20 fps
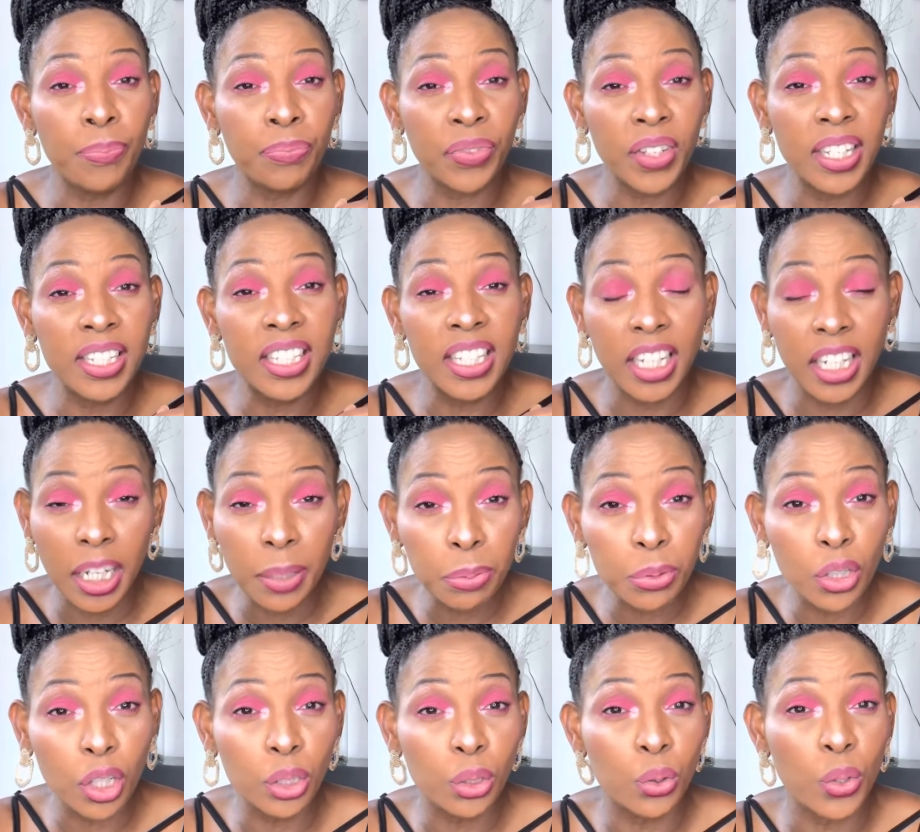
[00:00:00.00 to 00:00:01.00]

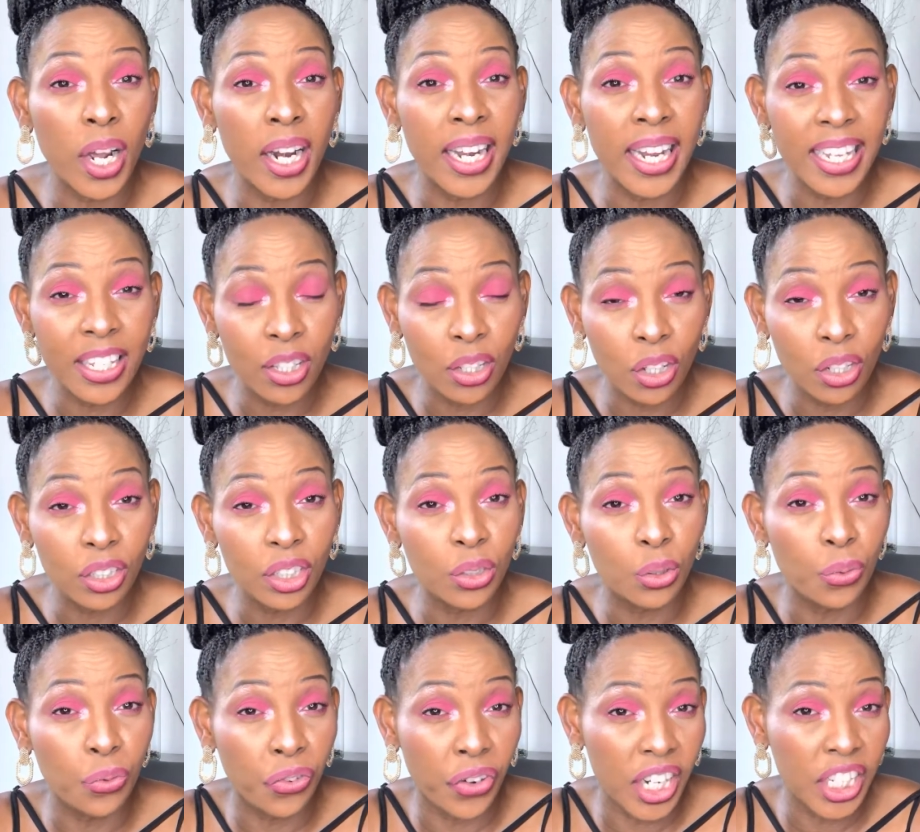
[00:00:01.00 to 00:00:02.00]
inscription to a lessons,
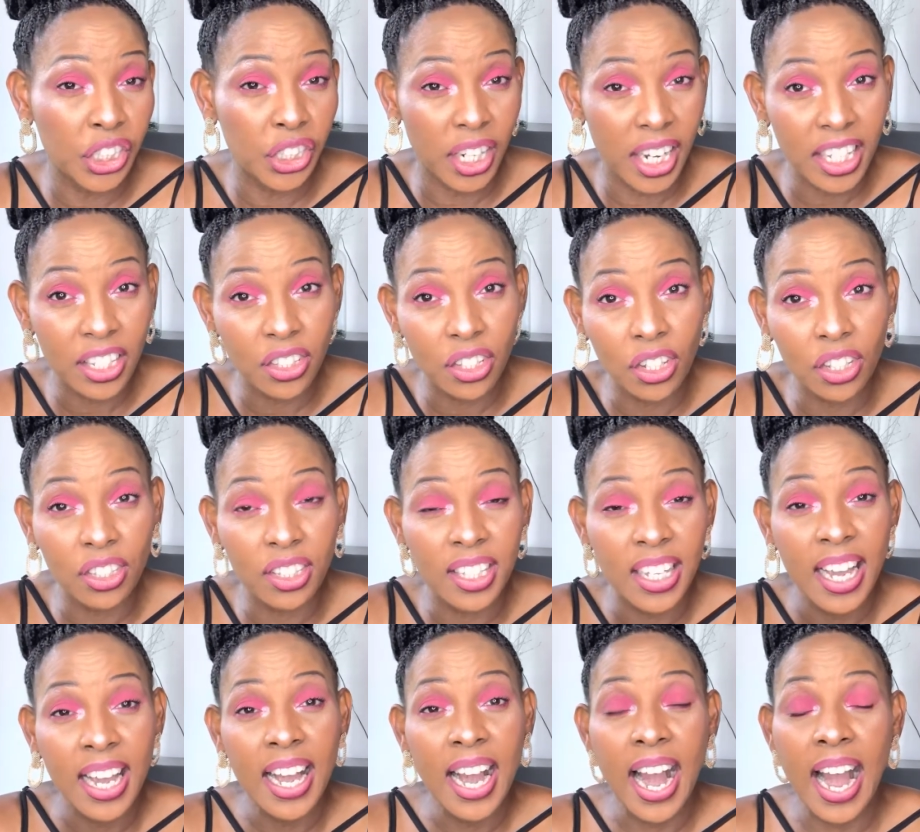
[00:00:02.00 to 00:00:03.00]
to French lessons.
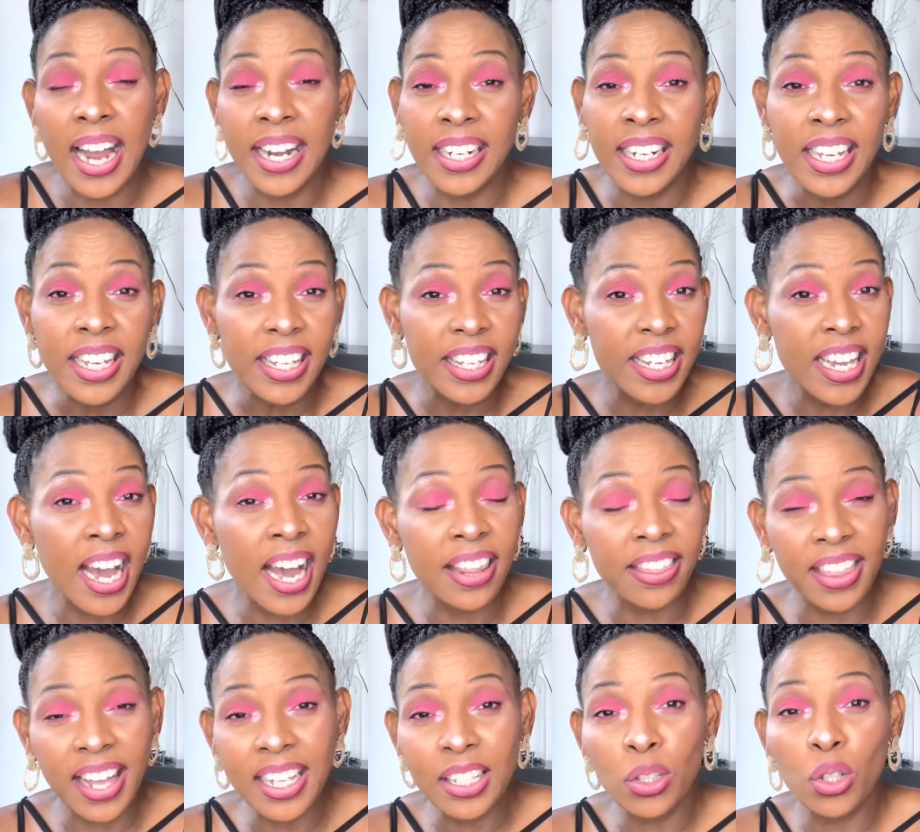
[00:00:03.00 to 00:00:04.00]
And yeah,
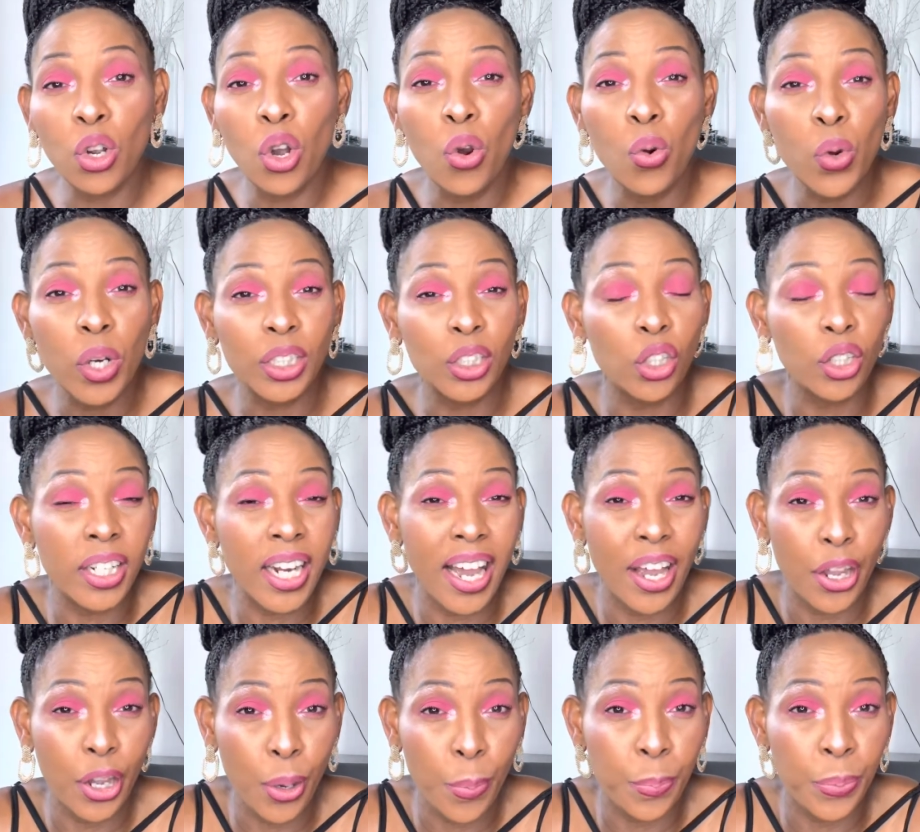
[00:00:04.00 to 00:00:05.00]
that's what gonna
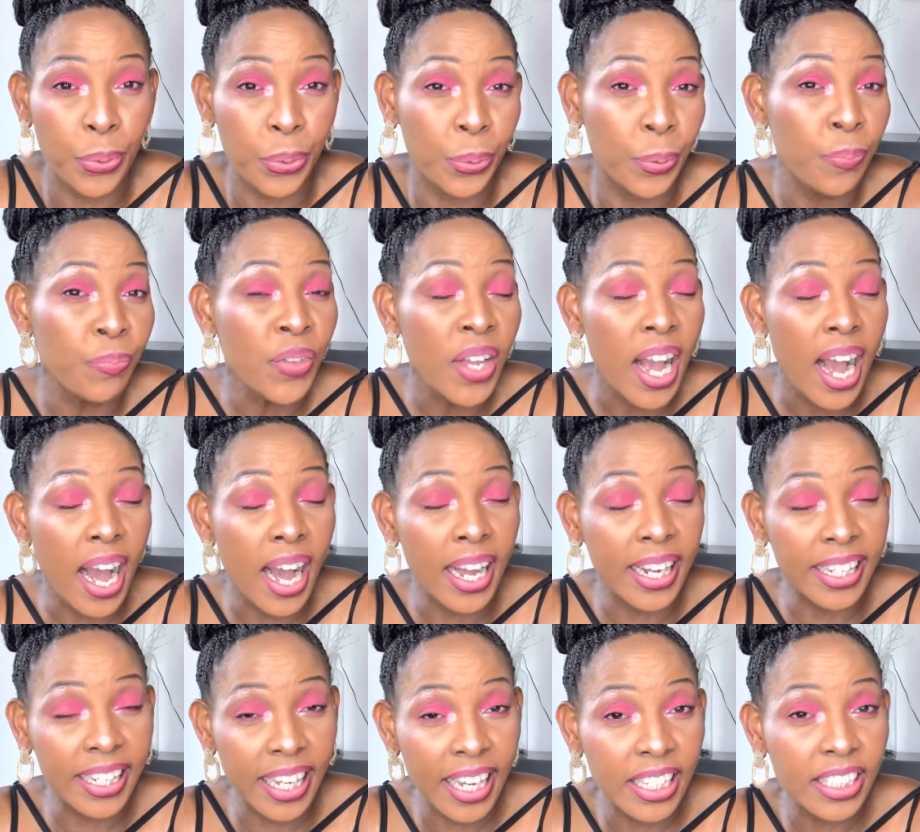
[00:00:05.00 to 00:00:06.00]
help you
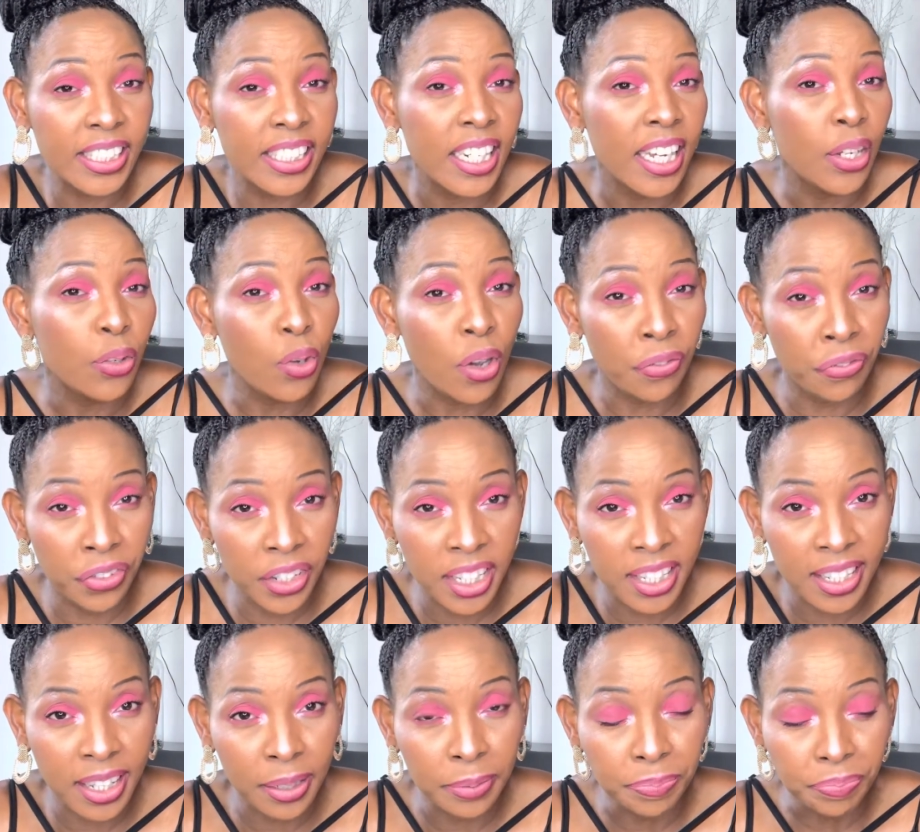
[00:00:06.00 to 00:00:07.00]
get your
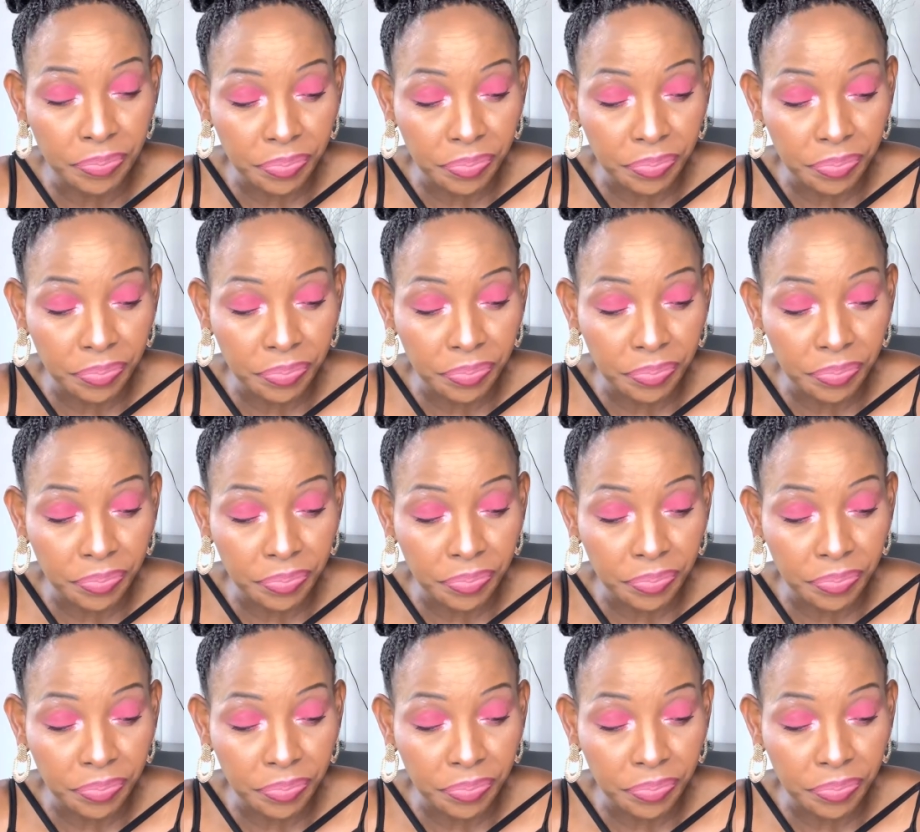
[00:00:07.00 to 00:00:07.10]
visa